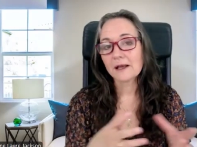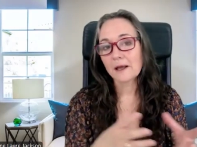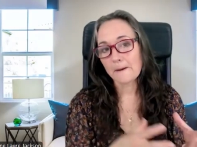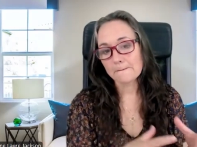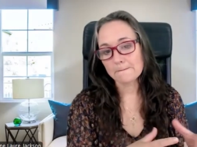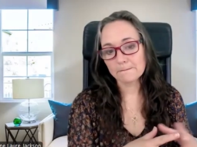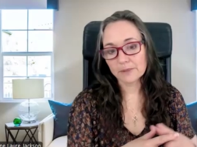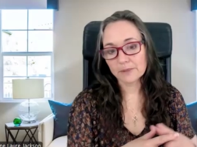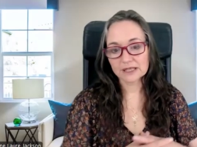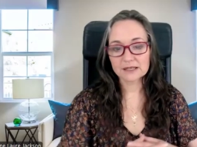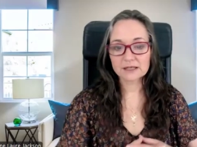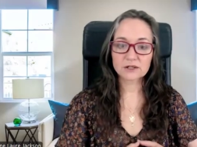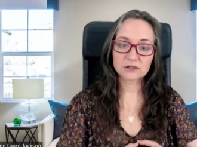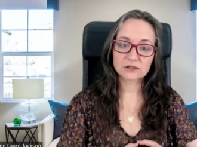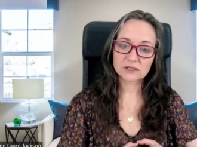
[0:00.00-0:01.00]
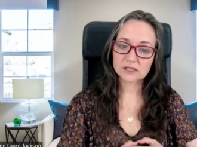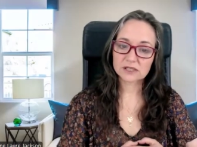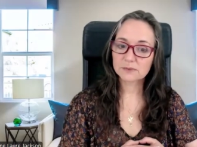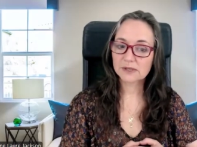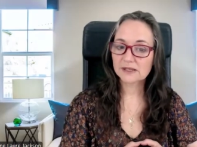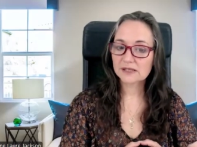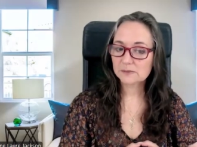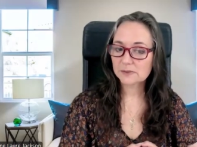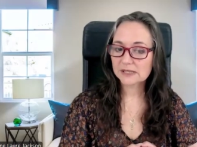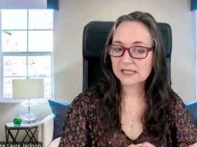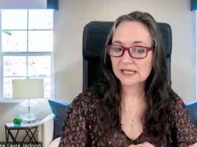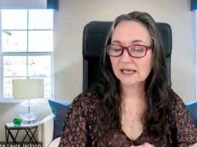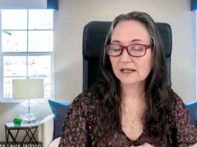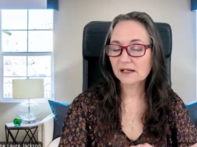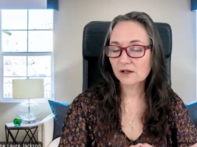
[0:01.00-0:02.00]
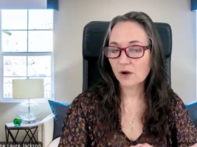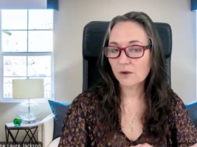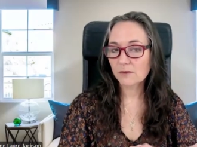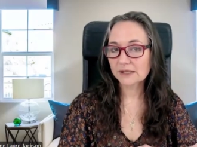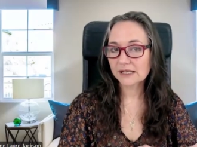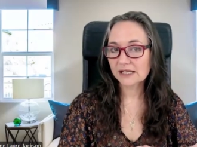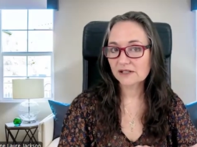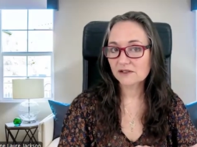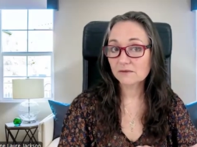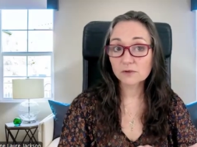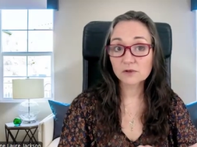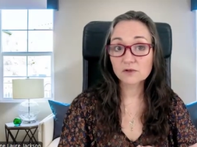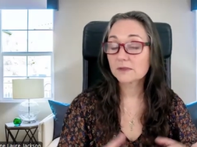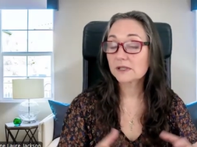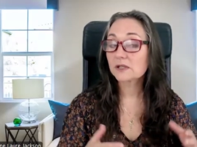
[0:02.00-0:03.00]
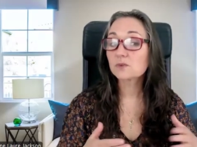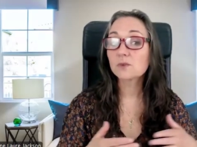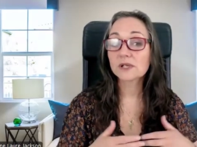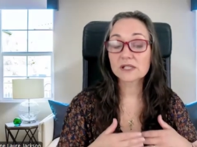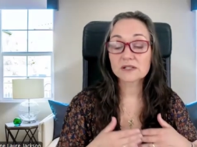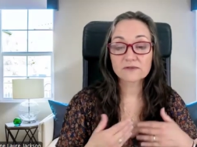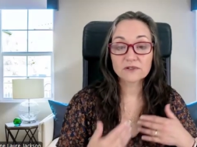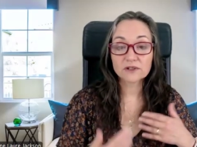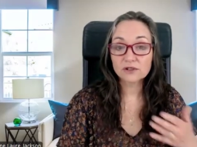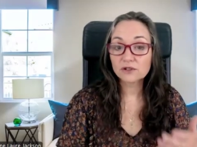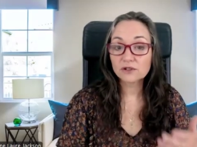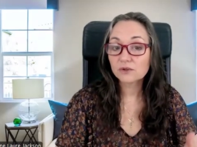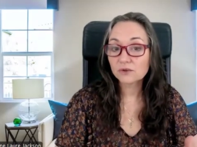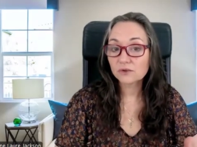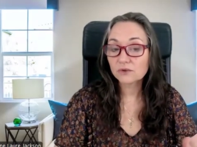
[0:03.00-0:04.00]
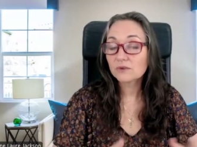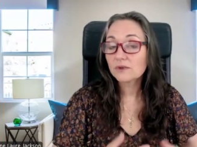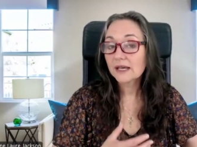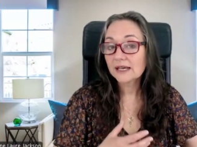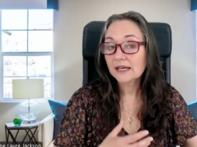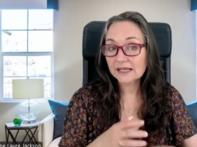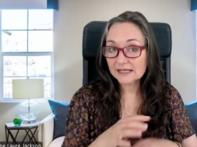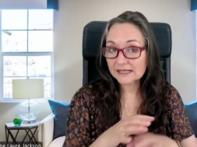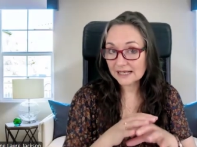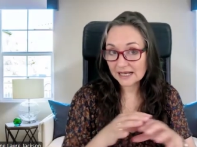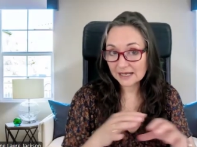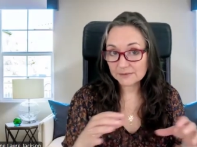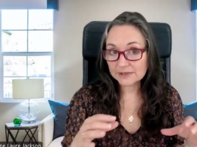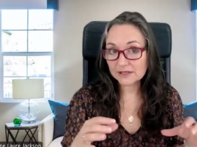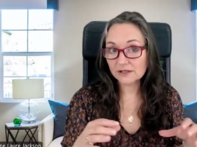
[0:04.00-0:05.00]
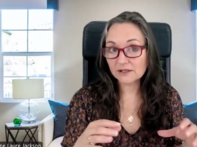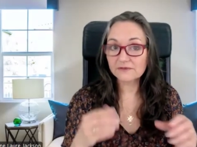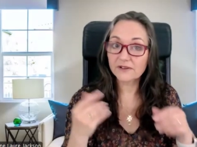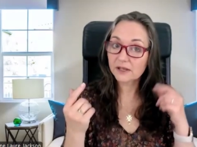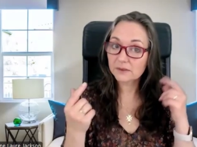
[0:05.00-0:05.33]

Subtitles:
but it could just be this particular combination of movements, which for you is absolutely fine